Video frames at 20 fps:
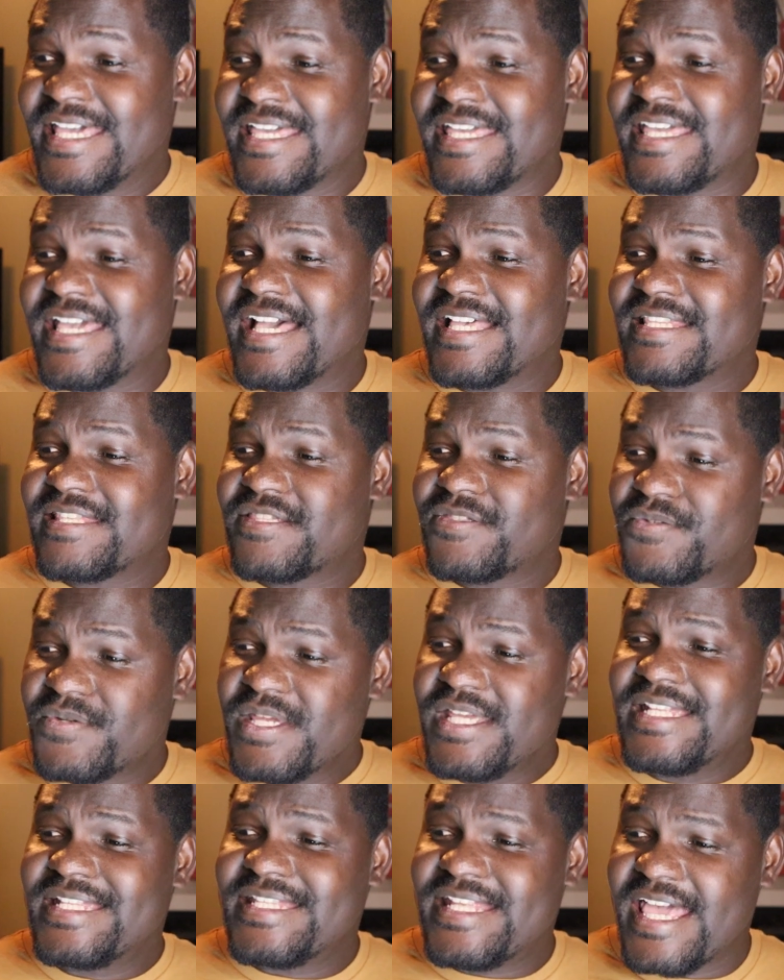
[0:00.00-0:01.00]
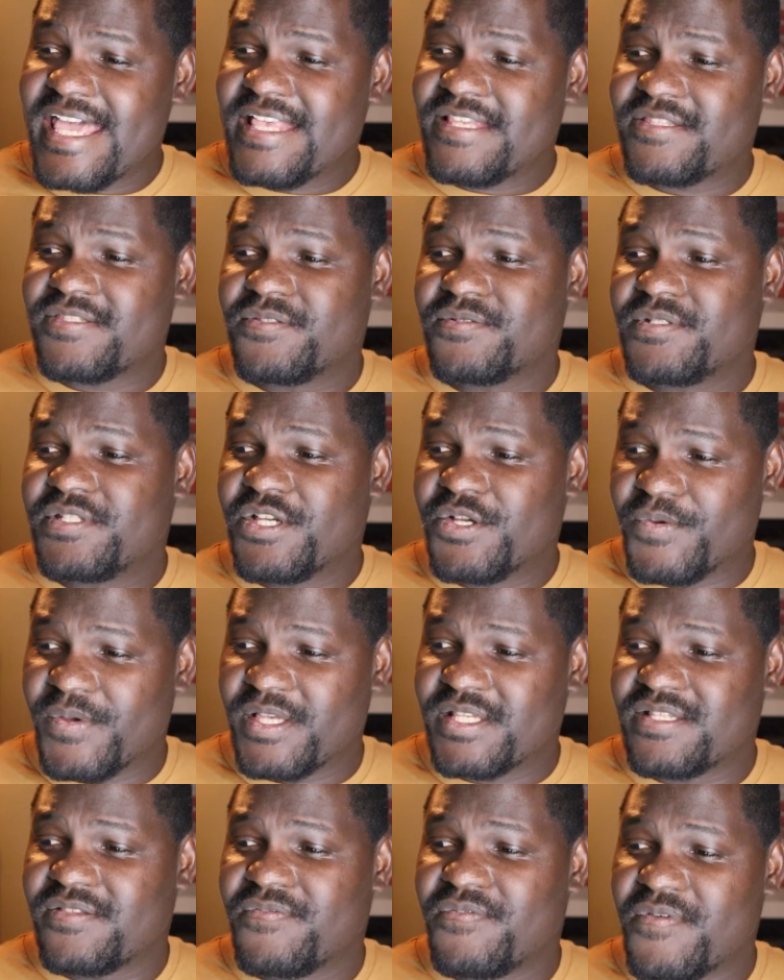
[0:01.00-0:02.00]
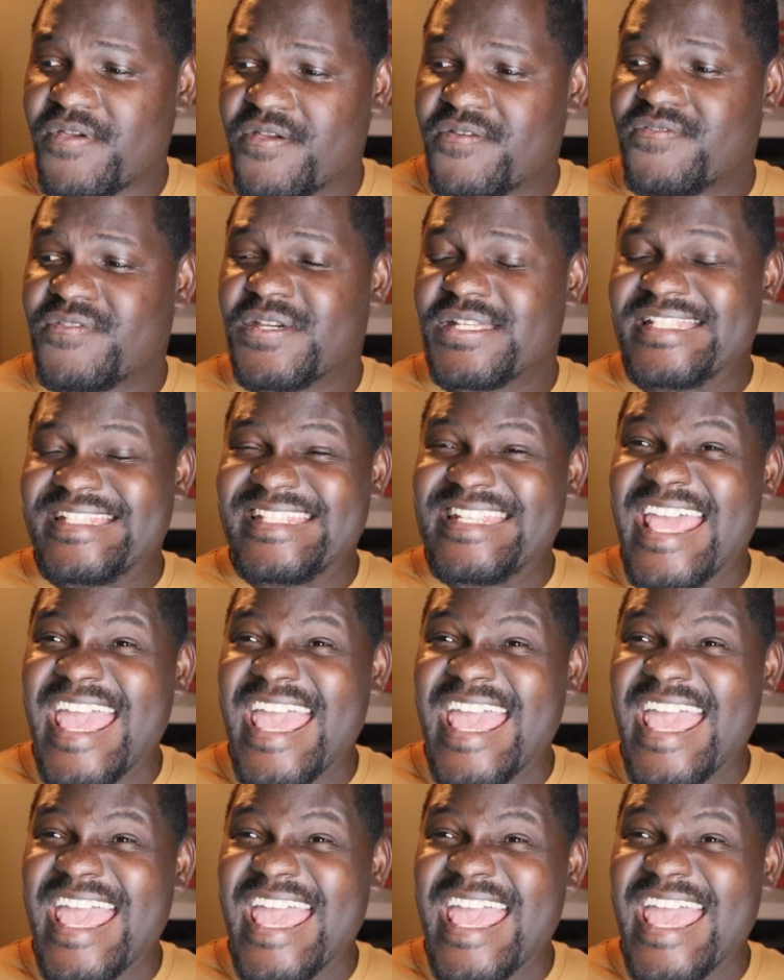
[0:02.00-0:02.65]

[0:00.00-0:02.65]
He has 3 days to request further